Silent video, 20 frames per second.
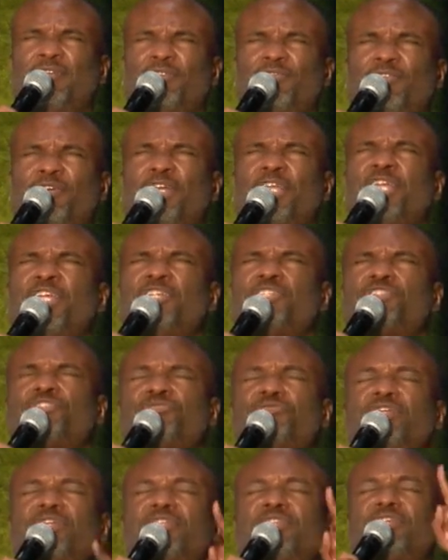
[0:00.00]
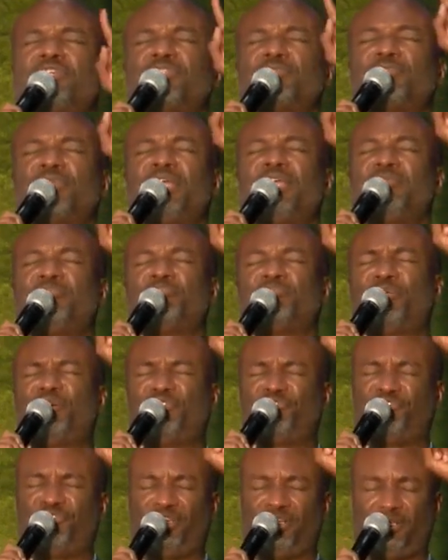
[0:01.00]
For his strength is made
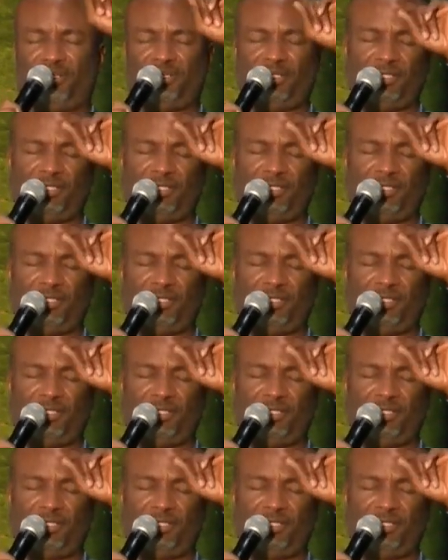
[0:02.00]
perfect